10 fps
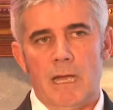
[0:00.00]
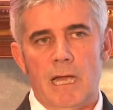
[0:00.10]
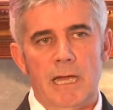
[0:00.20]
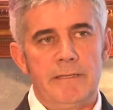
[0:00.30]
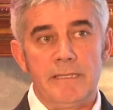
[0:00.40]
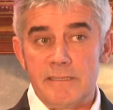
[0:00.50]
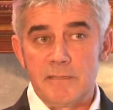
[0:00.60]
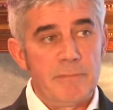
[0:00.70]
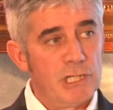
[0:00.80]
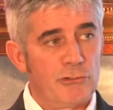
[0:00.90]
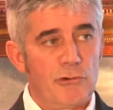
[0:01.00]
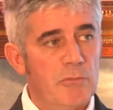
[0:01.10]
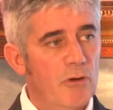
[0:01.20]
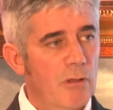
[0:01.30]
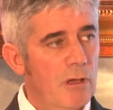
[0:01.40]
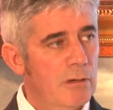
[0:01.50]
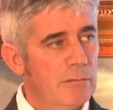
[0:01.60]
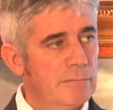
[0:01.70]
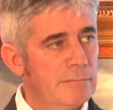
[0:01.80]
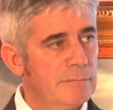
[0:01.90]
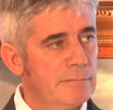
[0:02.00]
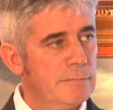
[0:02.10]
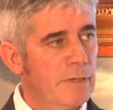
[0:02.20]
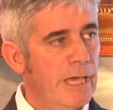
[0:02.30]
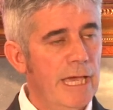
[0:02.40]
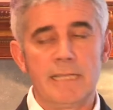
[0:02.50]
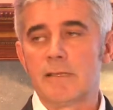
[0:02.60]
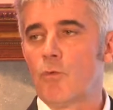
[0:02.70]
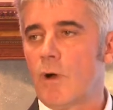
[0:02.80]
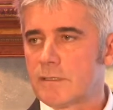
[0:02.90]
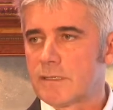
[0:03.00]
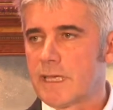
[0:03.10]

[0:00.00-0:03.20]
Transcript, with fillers: And is it measurable? Okay? And once